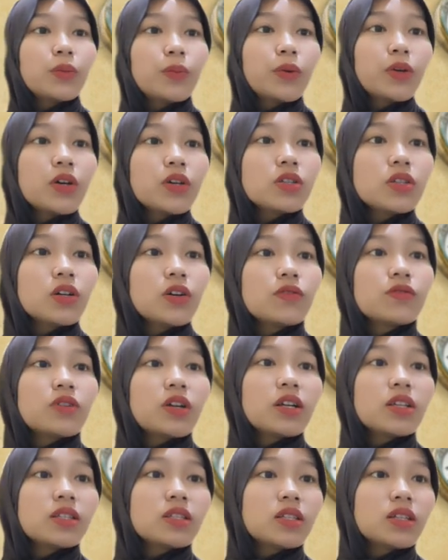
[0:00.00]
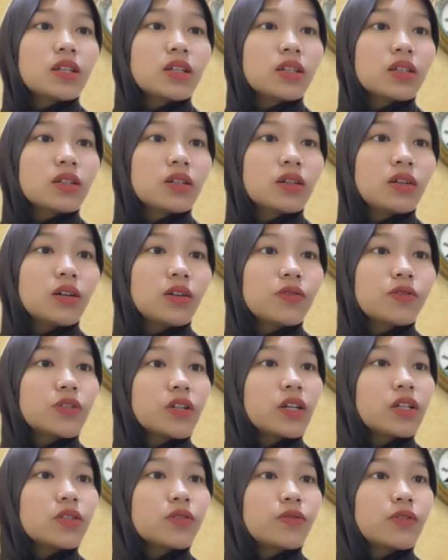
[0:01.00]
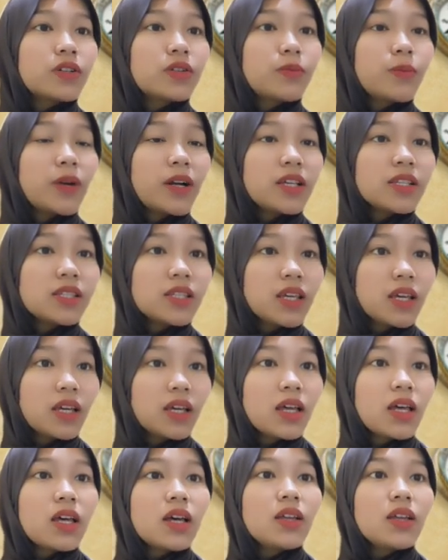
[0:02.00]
Purpose of transfer pricing.